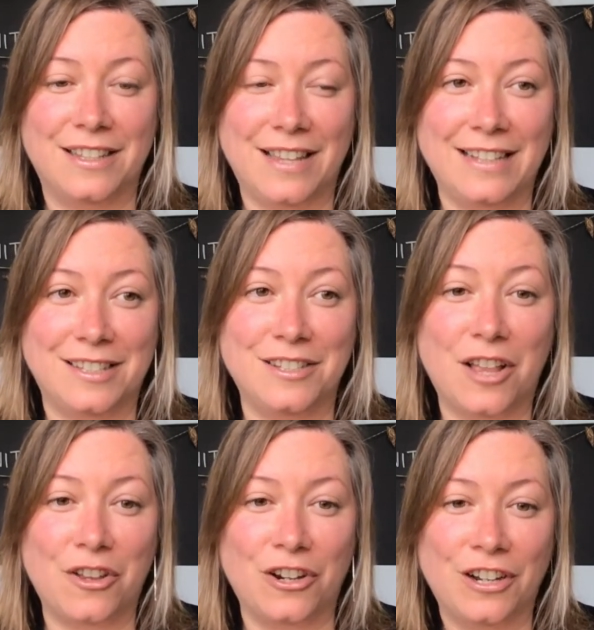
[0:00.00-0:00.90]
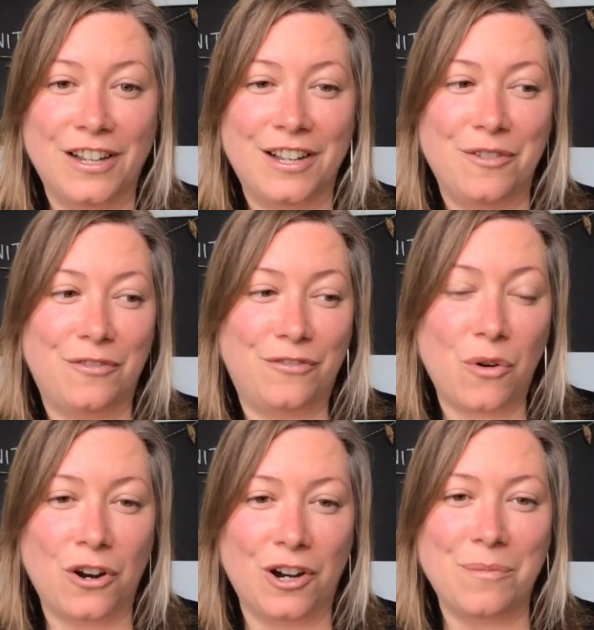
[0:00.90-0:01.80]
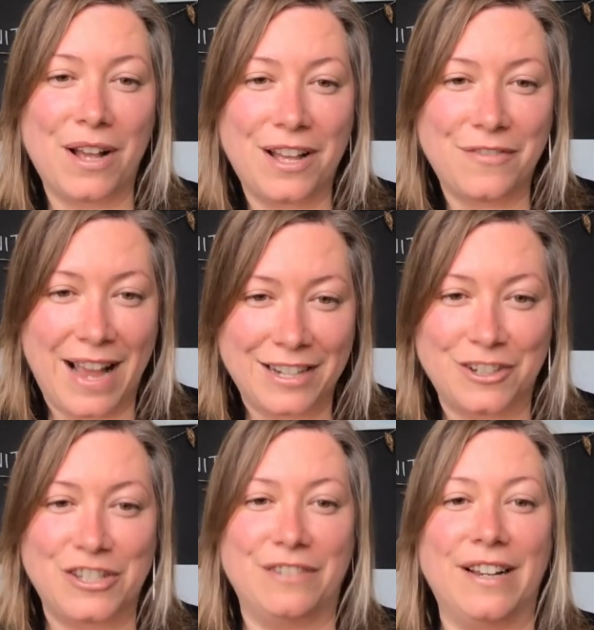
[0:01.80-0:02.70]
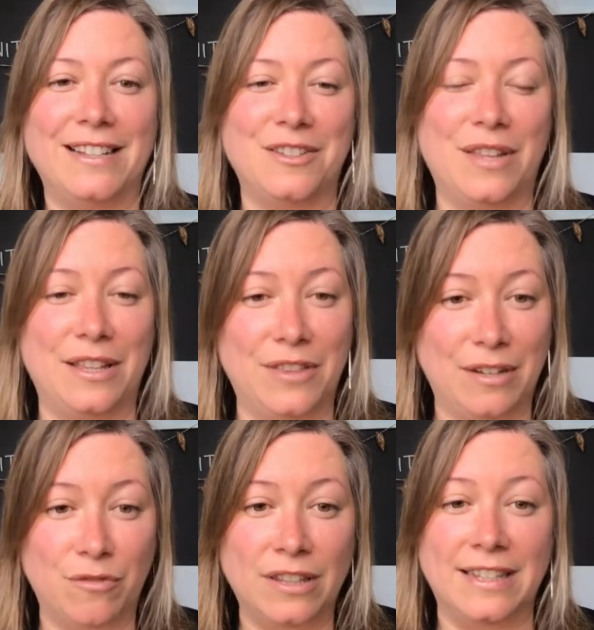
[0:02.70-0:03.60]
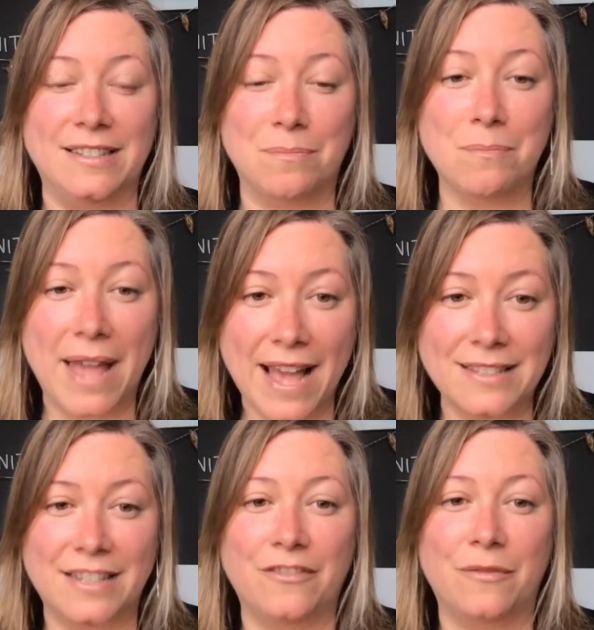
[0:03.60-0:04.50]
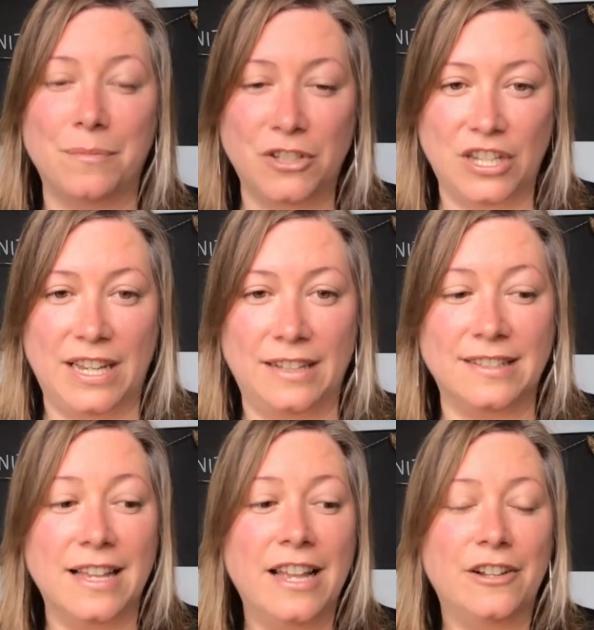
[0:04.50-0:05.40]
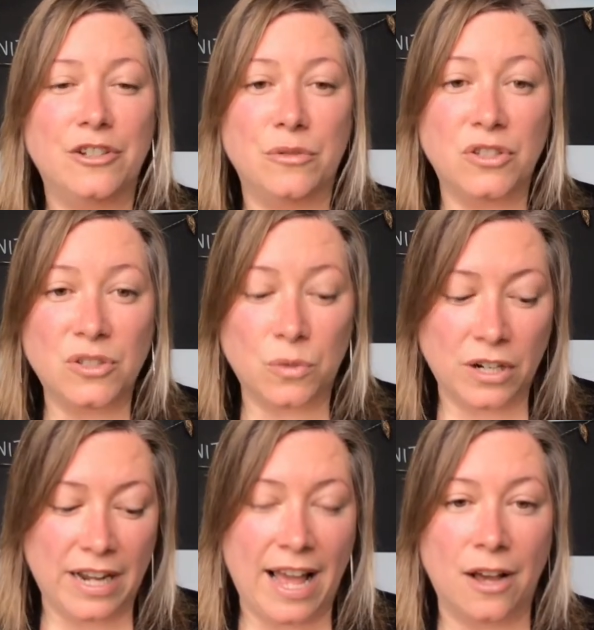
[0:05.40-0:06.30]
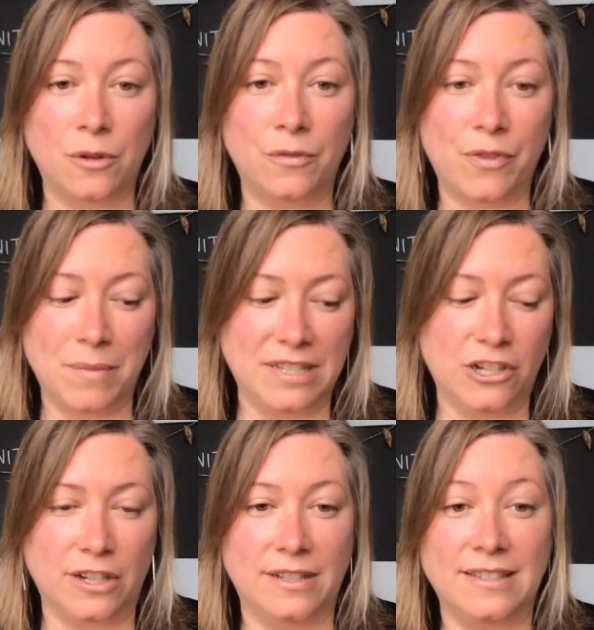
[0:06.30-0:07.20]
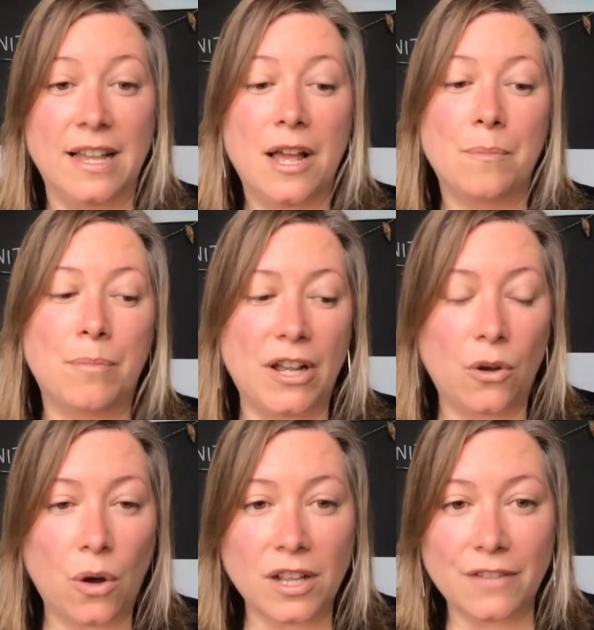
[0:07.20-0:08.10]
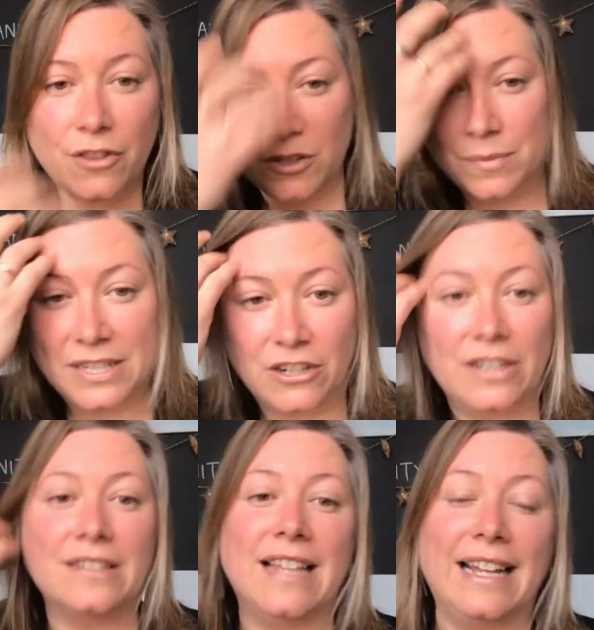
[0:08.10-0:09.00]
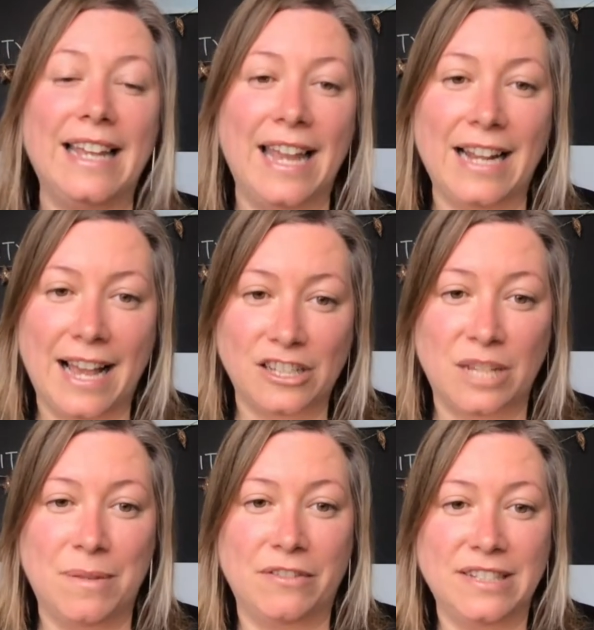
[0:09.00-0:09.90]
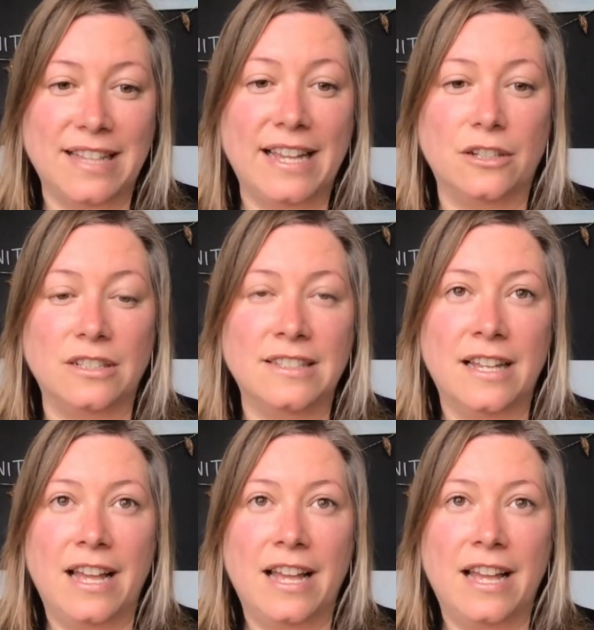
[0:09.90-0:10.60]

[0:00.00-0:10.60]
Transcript: that's another form of energy, right? So they run these massive machines to sort out the materials. But all of those materials that can't actually be recycled,